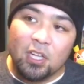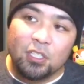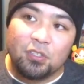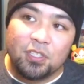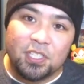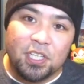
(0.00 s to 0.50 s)

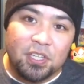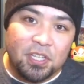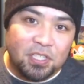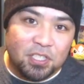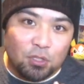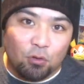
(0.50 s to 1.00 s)
to see
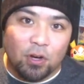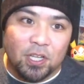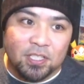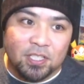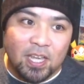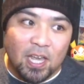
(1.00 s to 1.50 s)
these
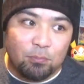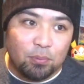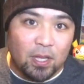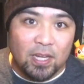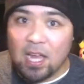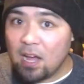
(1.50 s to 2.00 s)
stories get
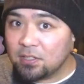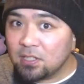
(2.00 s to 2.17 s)
played out.